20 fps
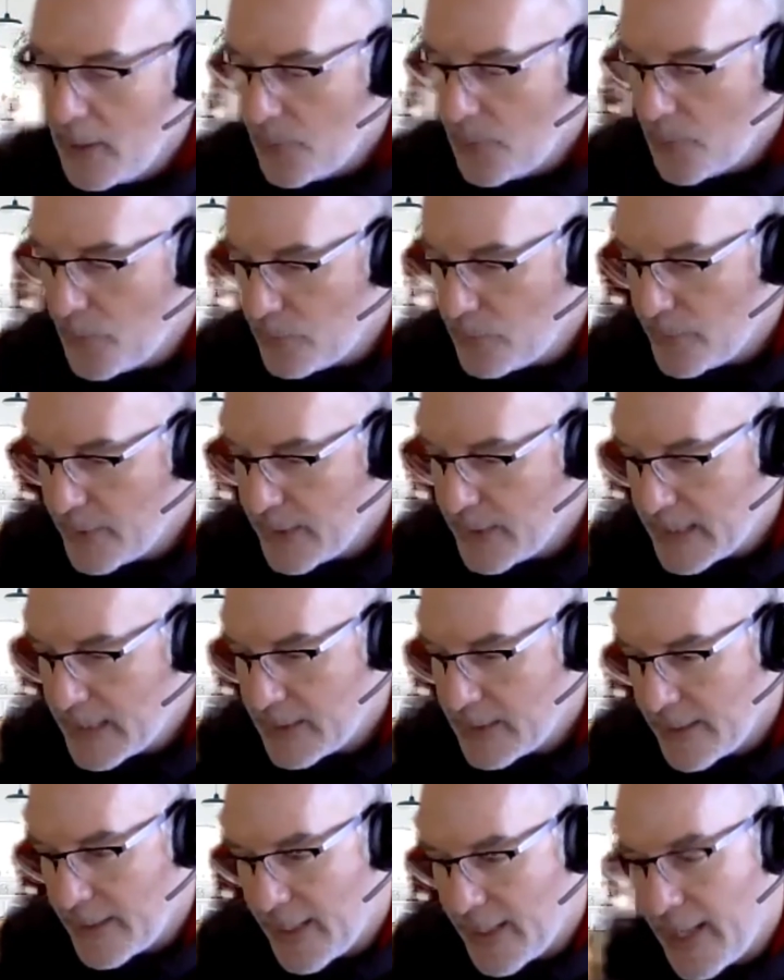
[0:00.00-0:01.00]
We'll look
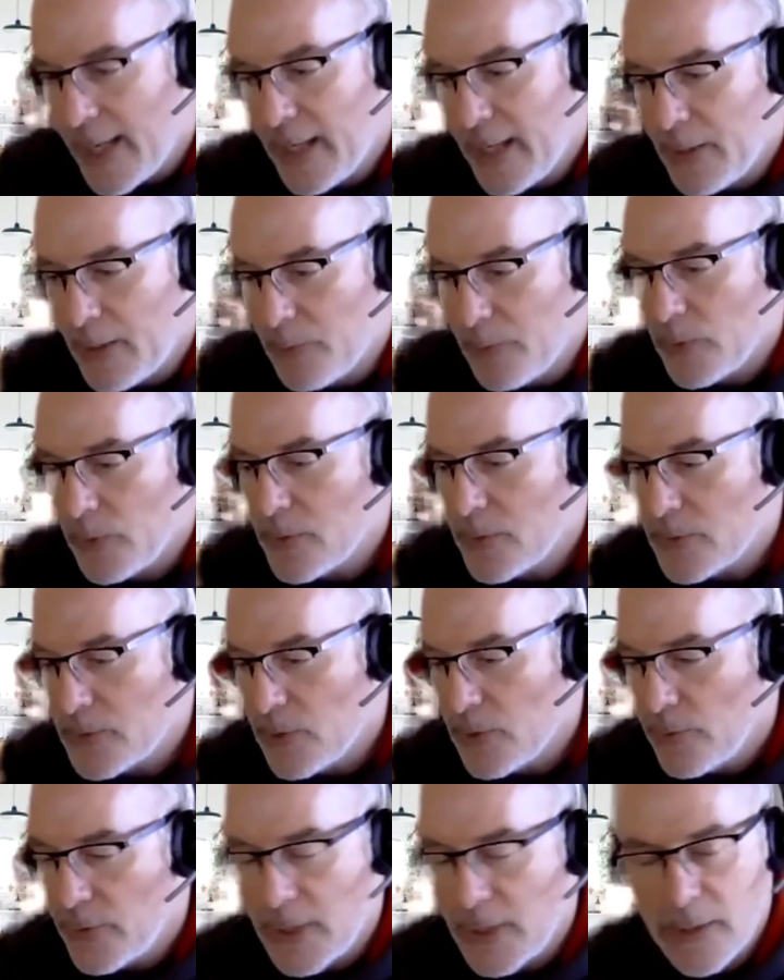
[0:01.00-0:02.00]
into that, and then we'll
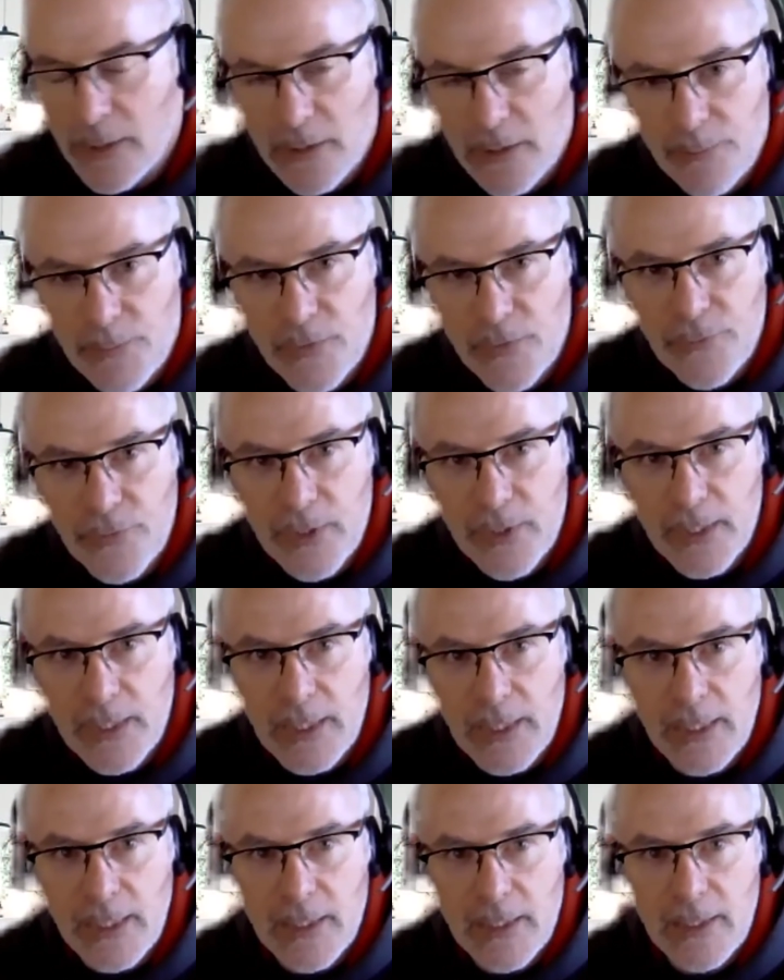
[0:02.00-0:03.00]
also look at some of
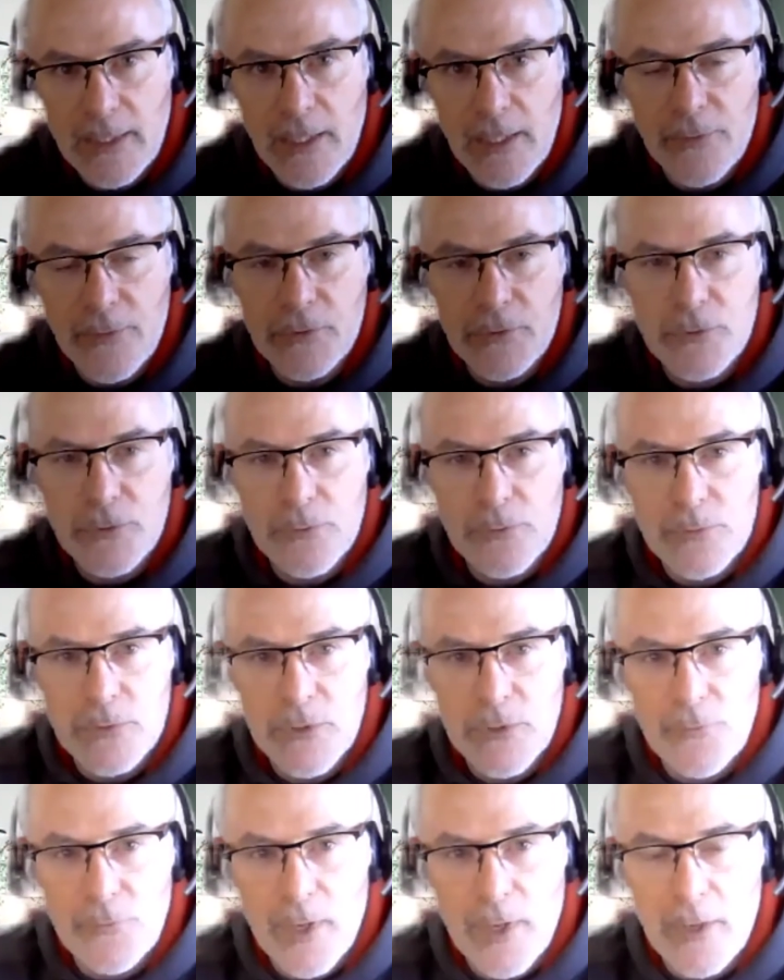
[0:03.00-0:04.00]
the other tools
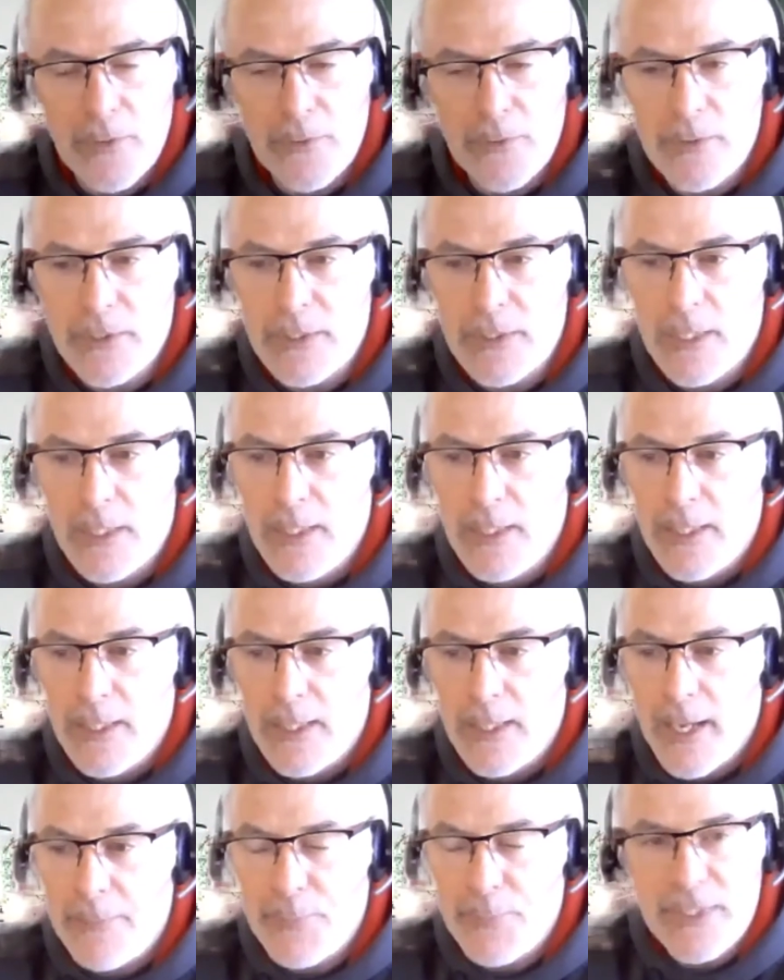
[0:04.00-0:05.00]
around
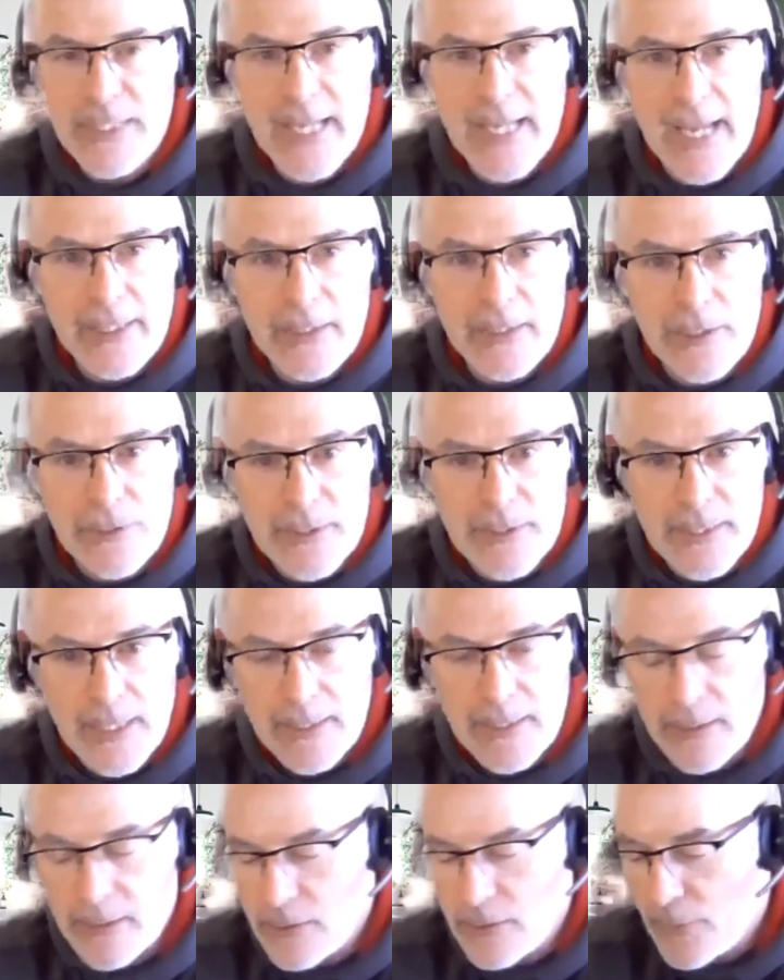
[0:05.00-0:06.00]
protecting your data.
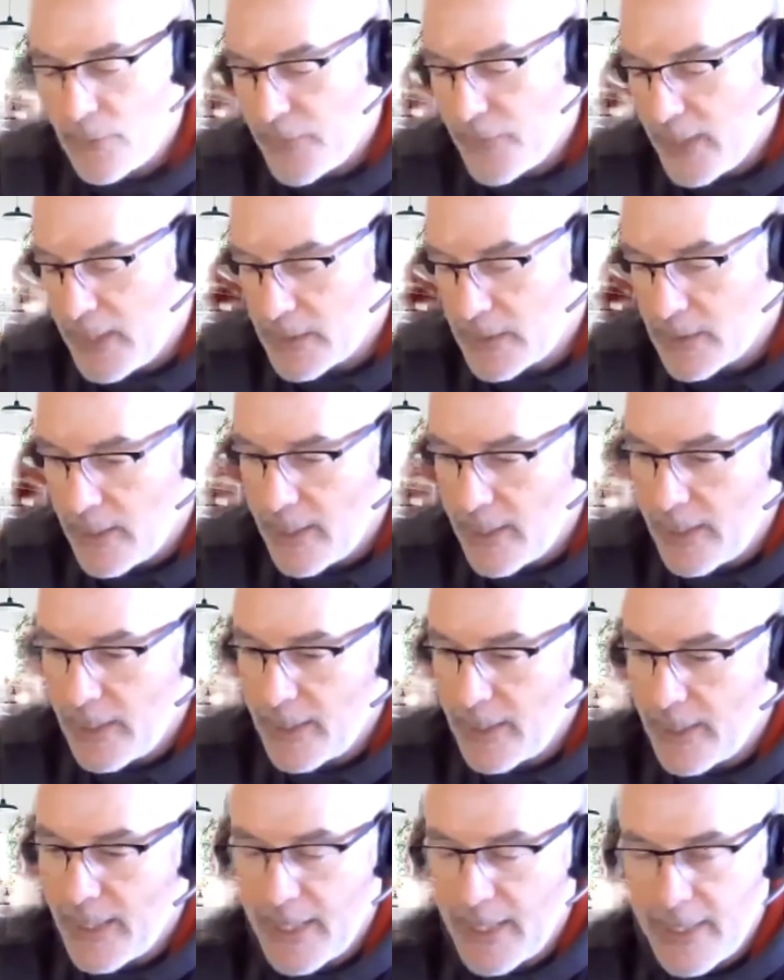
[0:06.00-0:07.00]
So things like
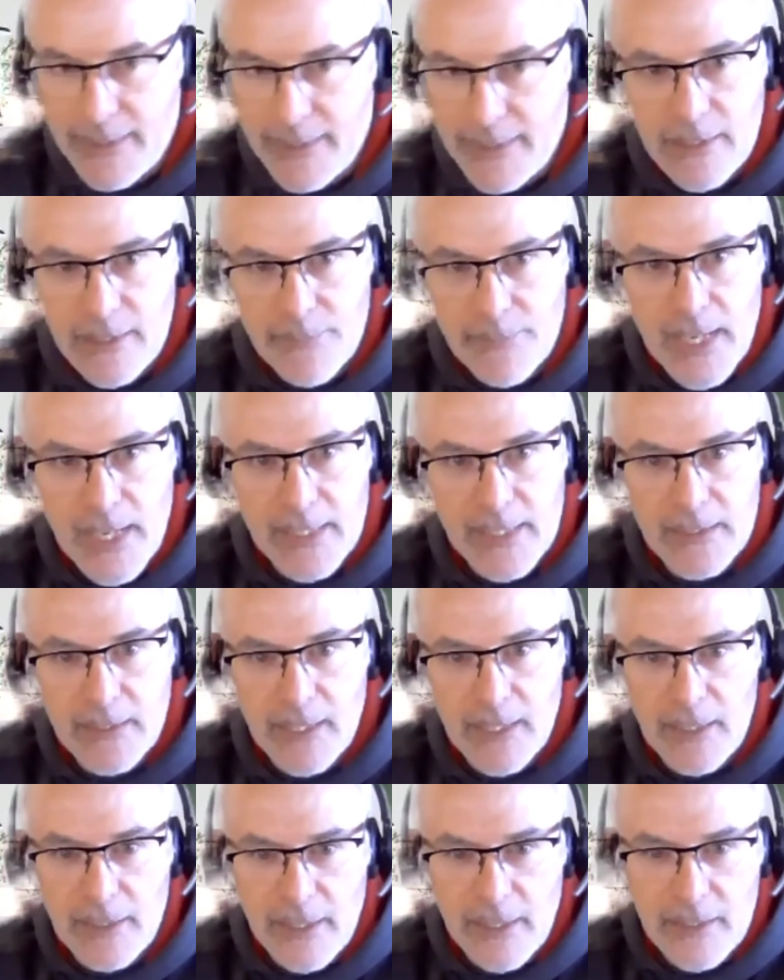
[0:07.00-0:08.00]
data
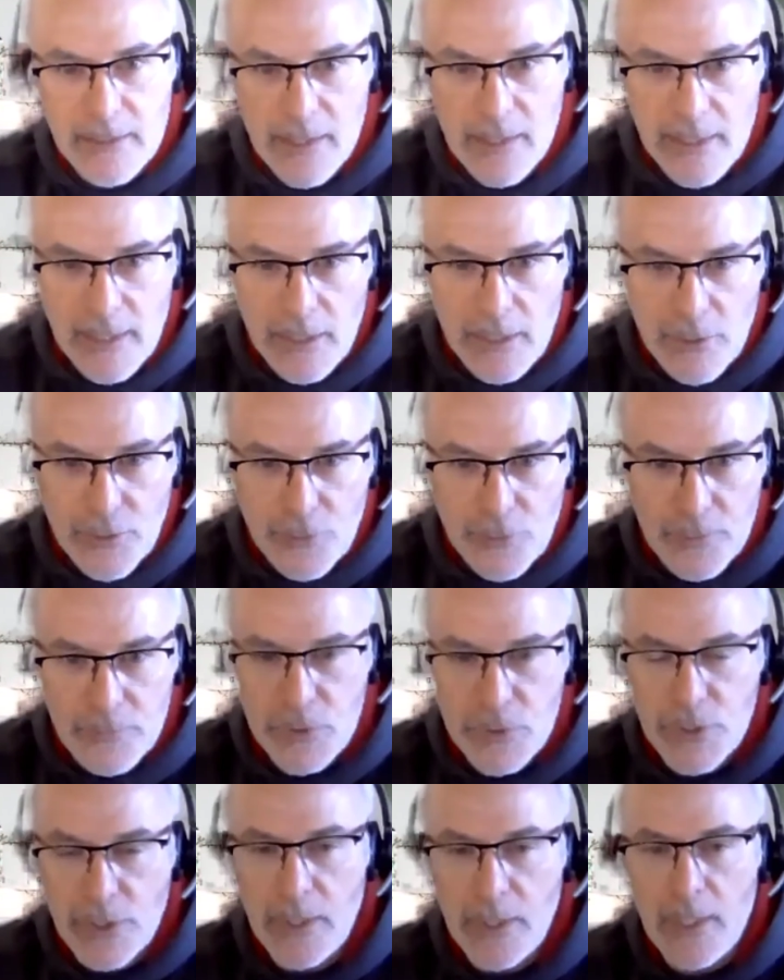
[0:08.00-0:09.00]
masking, things like
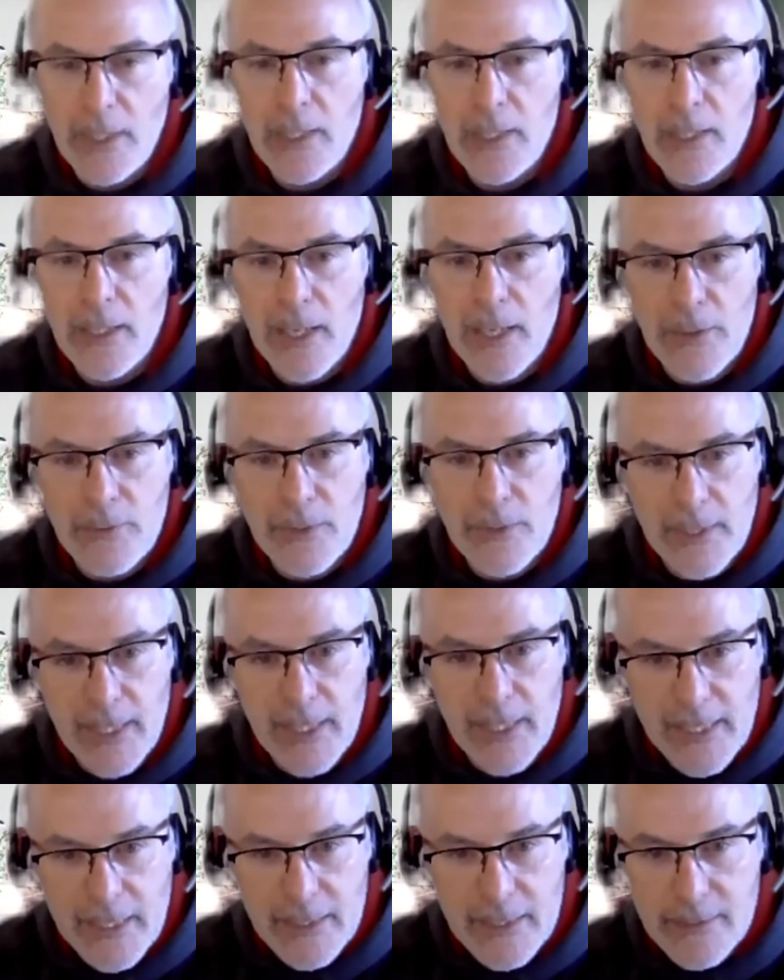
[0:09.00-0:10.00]
encryption, how do
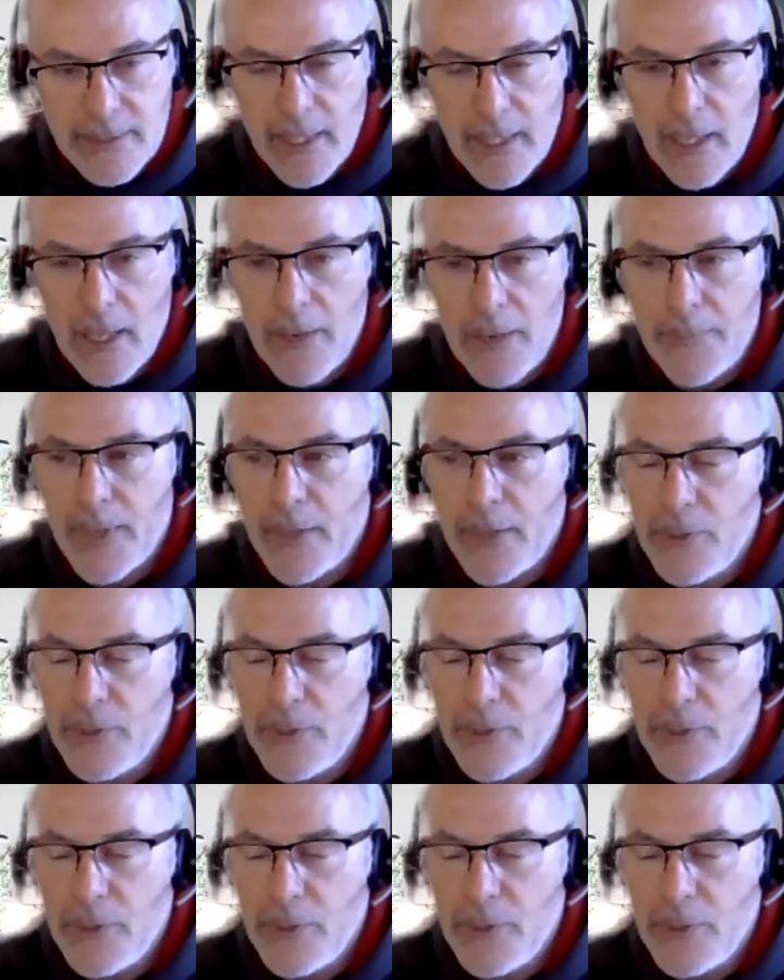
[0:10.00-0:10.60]
they get set up?